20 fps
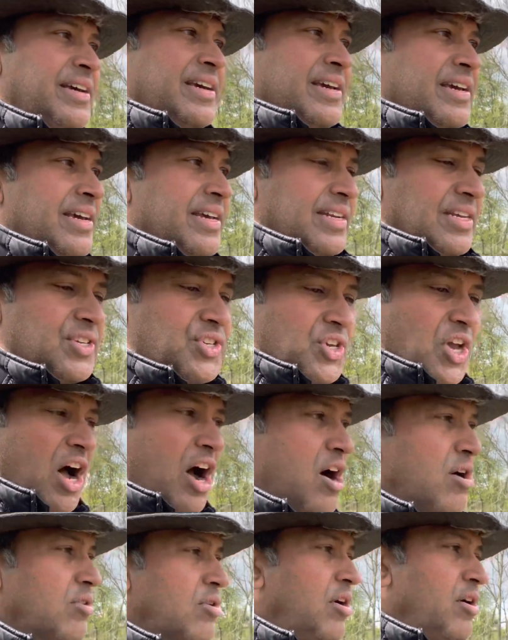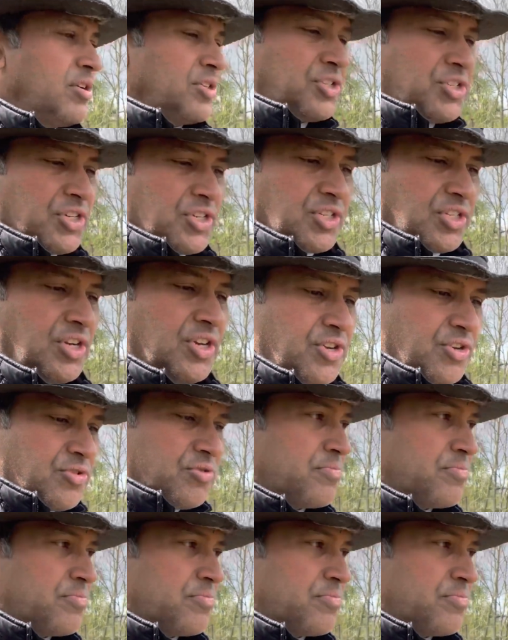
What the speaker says: It is how consciously you